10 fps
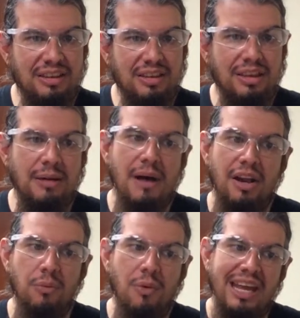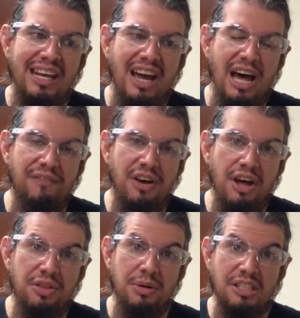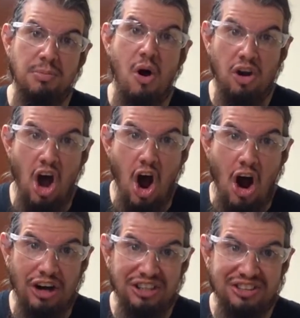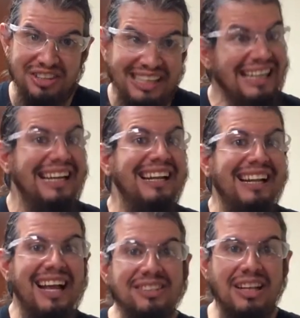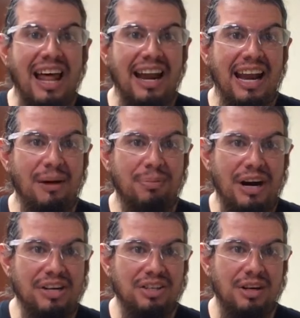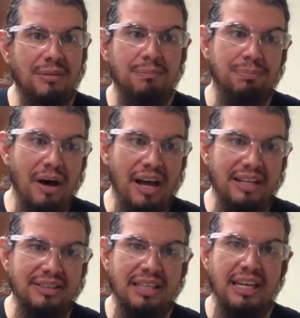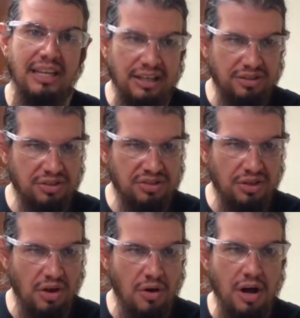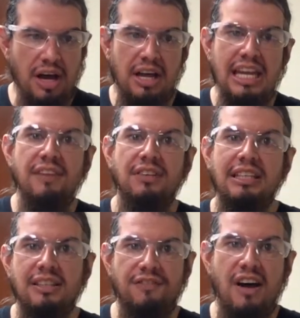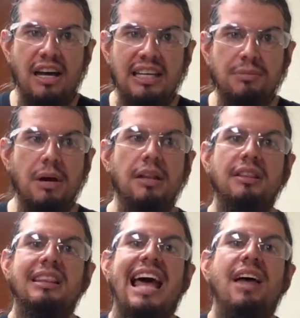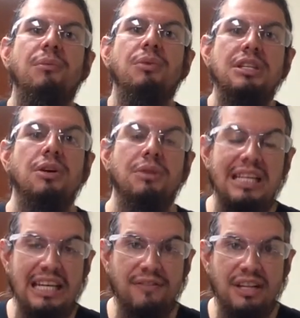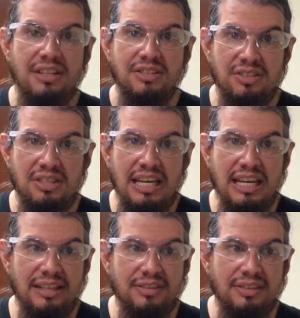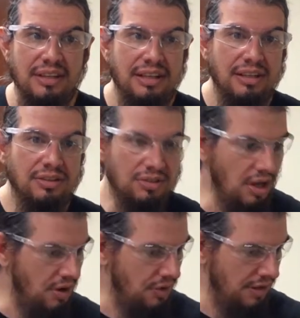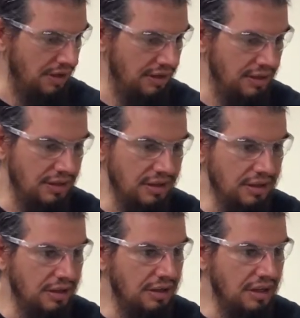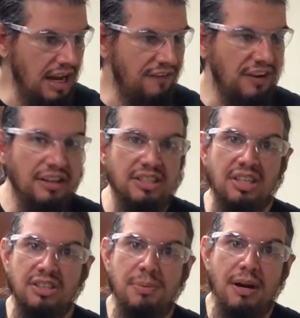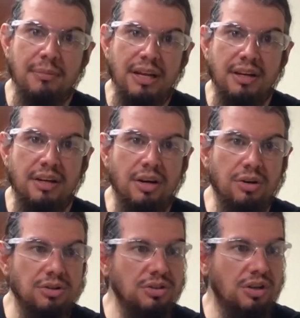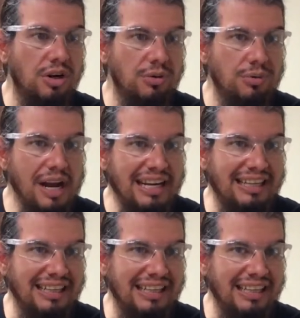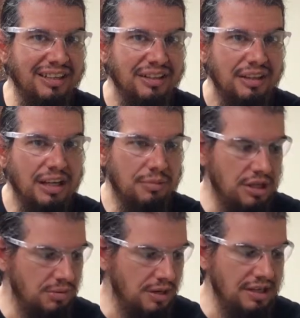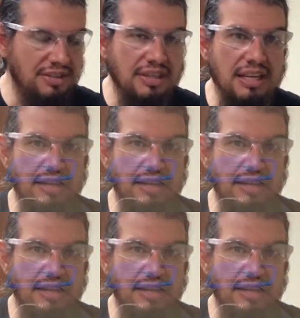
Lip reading: amount of weight of 3 small cars. That's a lot of air pressure, but it is so evenly divided that we don't even see it. So if this experiment goes correctly, in which we're going to see